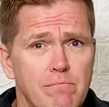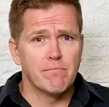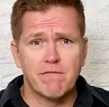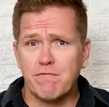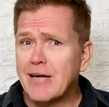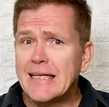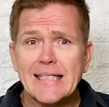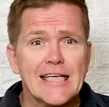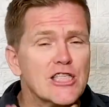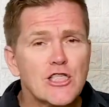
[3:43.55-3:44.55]
But friends,
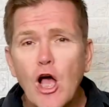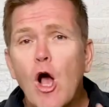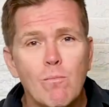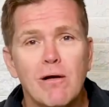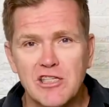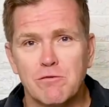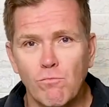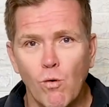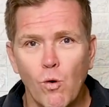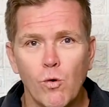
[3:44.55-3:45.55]
there's so much
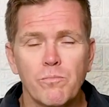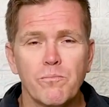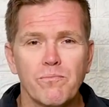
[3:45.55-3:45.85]
more